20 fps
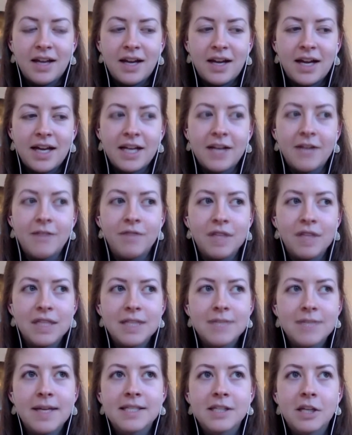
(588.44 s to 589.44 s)

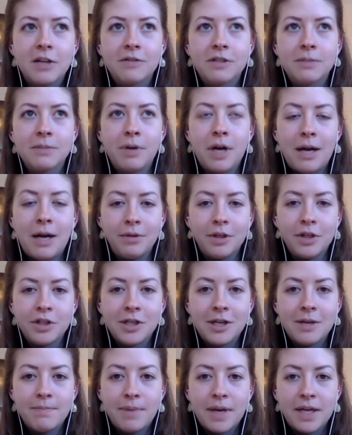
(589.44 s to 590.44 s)
convinced myself to
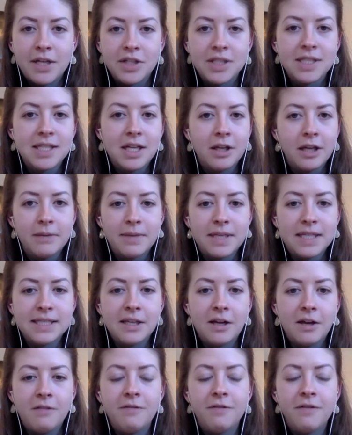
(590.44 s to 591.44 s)
publish it by just telling
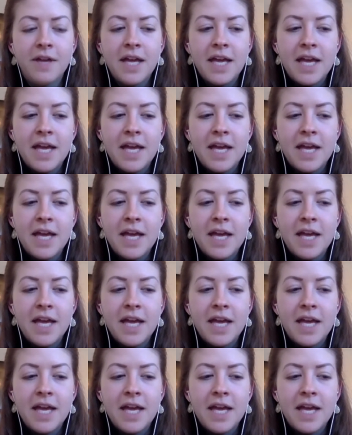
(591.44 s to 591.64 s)
myself,